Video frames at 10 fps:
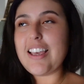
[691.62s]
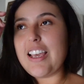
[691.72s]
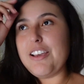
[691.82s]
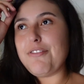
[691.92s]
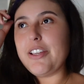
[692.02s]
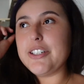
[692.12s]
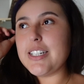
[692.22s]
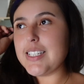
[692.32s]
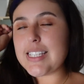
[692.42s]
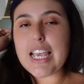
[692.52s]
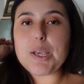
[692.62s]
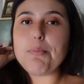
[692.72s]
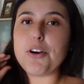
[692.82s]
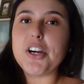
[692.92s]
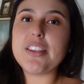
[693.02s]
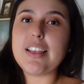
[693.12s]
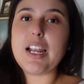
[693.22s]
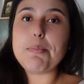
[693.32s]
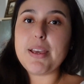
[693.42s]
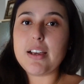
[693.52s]
If there is a book that
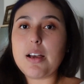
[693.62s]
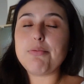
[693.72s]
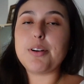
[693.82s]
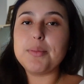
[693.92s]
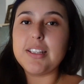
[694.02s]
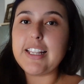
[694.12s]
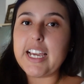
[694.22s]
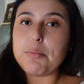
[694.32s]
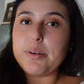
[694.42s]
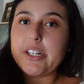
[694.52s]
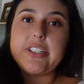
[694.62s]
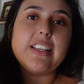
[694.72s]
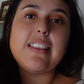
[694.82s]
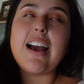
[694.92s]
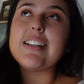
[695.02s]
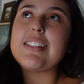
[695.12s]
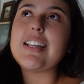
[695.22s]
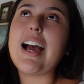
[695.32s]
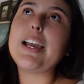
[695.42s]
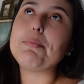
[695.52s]
I pick up from the library
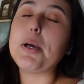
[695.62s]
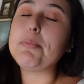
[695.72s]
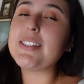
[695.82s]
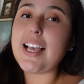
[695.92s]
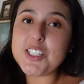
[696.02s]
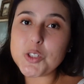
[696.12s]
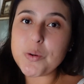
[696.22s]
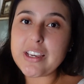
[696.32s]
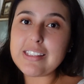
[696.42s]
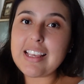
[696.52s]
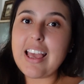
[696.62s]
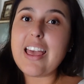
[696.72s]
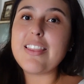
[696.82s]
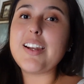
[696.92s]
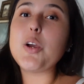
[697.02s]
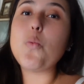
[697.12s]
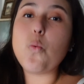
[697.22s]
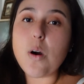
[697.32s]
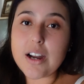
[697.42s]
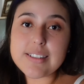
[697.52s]
that I'm obsessed with, that I
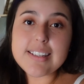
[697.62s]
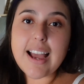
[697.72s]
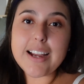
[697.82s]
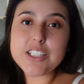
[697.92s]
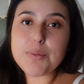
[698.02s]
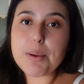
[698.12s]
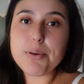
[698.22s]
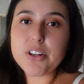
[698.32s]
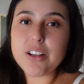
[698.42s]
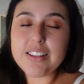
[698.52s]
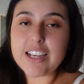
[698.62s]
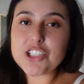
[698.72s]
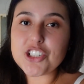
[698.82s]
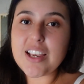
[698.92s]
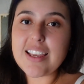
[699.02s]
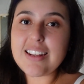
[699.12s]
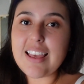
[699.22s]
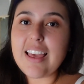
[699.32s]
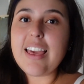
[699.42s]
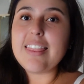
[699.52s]
want to add to my book collection,
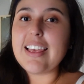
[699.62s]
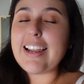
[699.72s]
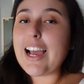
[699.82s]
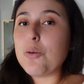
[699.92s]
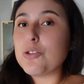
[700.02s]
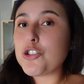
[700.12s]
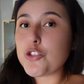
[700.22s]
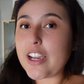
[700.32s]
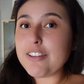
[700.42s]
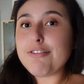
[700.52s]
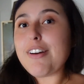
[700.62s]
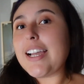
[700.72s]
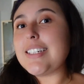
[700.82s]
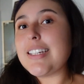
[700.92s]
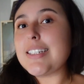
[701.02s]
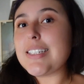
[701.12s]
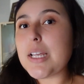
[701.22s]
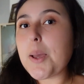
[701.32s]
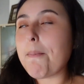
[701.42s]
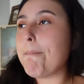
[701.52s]
then I will try to find it,
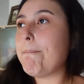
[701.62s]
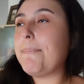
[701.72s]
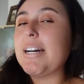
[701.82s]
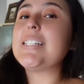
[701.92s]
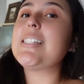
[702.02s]
but